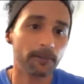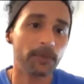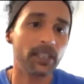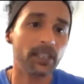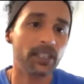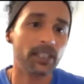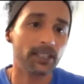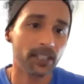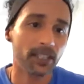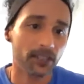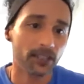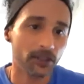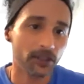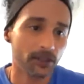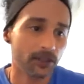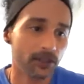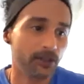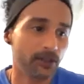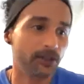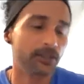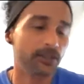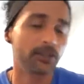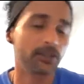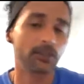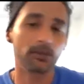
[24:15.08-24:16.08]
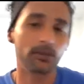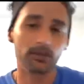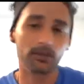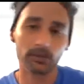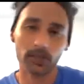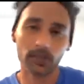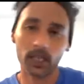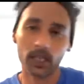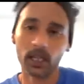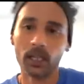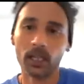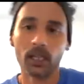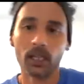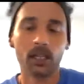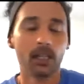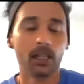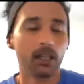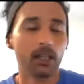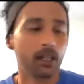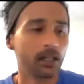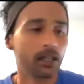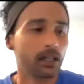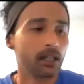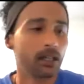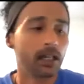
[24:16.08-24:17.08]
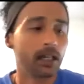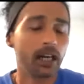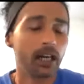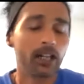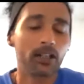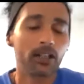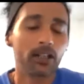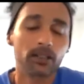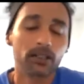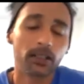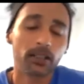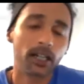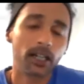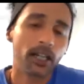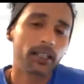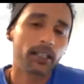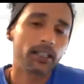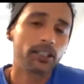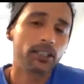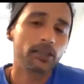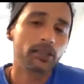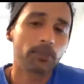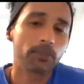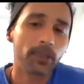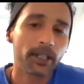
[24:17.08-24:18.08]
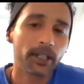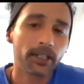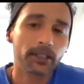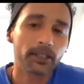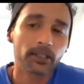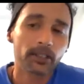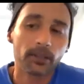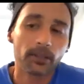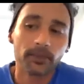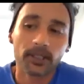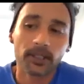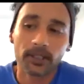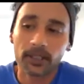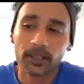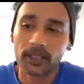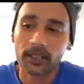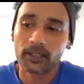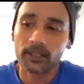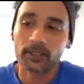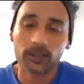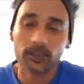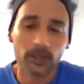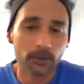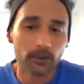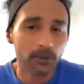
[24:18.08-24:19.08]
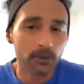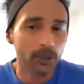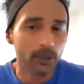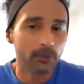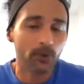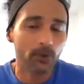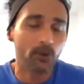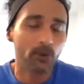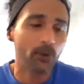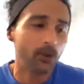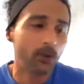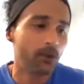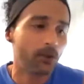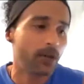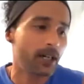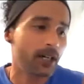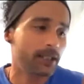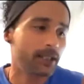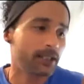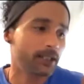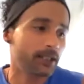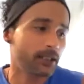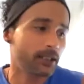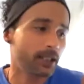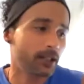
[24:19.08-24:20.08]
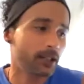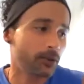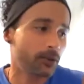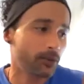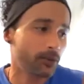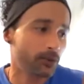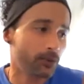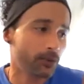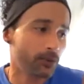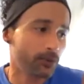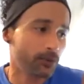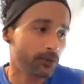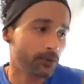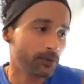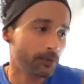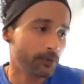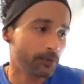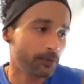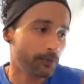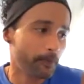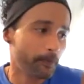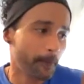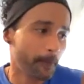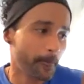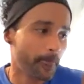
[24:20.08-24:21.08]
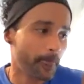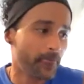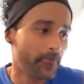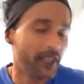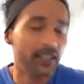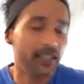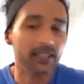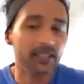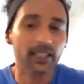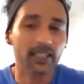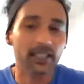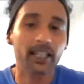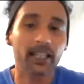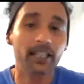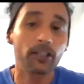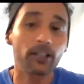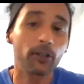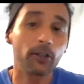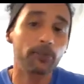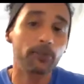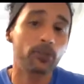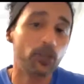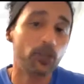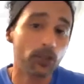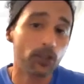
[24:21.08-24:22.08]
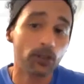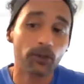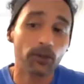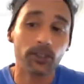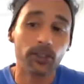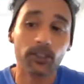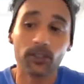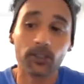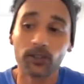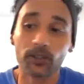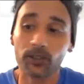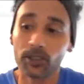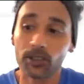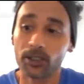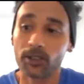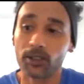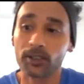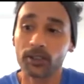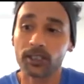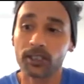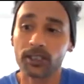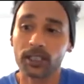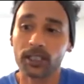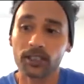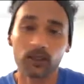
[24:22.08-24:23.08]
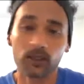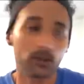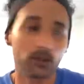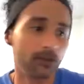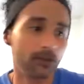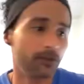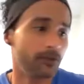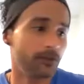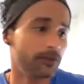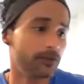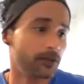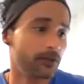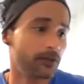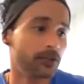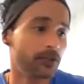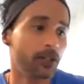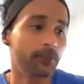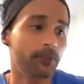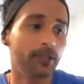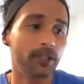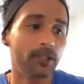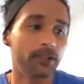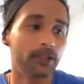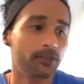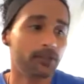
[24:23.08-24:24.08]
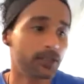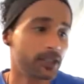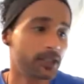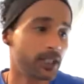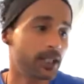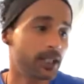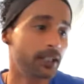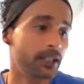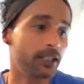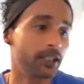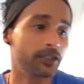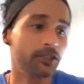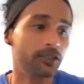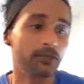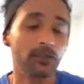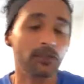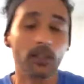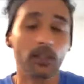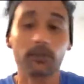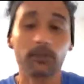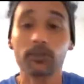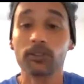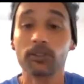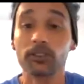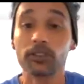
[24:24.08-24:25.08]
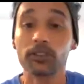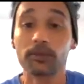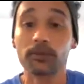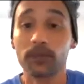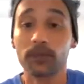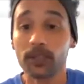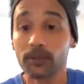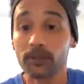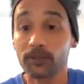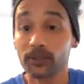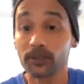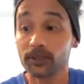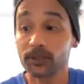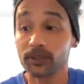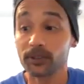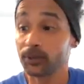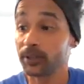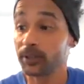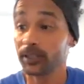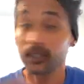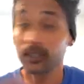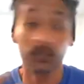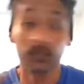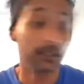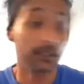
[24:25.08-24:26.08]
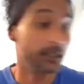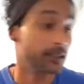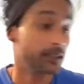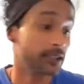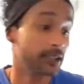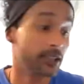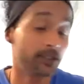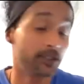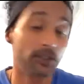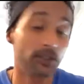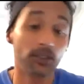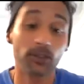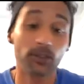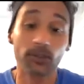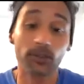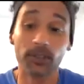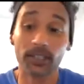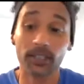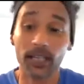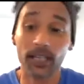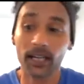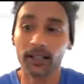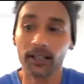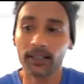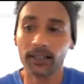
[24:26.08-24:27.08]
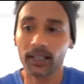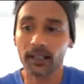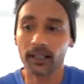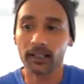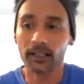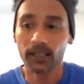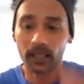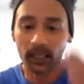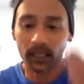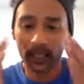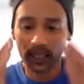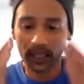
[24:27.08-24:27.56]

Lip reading: things that you're doing. So kind of explain some of the things to the people who are watching, like things that have helped you in your journey, that you've come to understand, that you've come to experiments with, and things that you're doing now that